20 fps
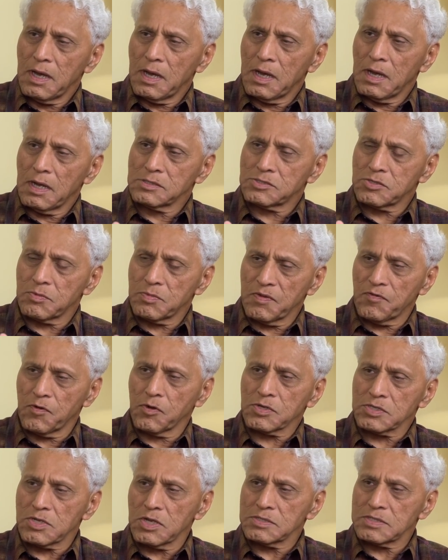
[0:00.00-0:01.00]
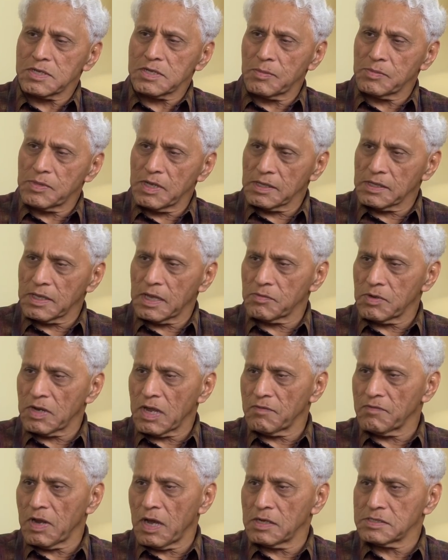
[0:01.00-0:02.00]
It should be focused on something that would
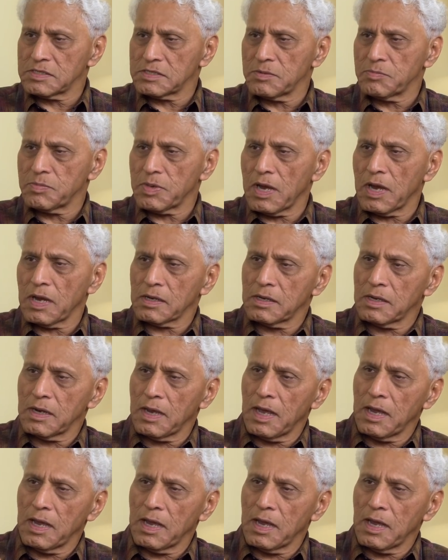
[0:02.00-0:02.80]
have large impact.